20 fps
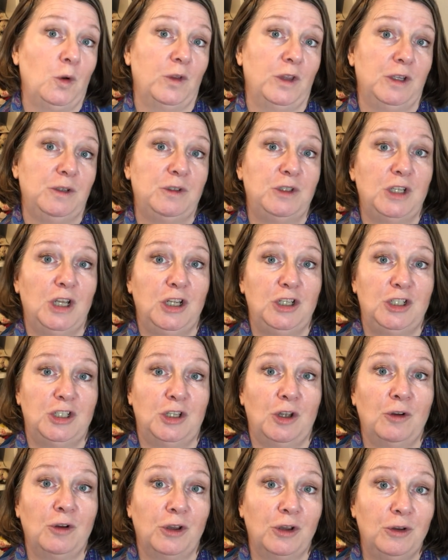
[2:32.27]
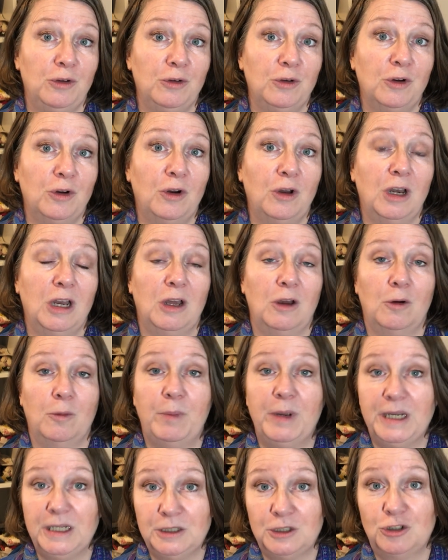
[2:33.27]
or those searches on Google or
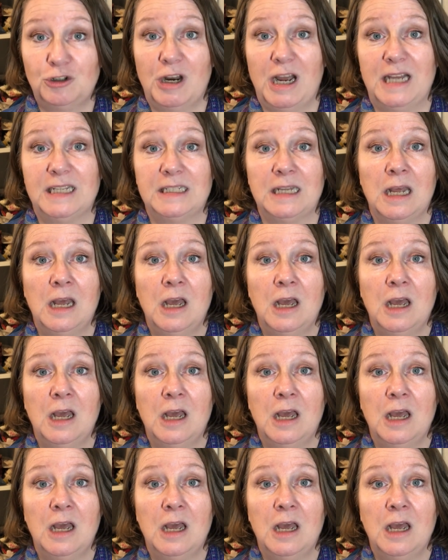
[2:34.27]
Pinterest,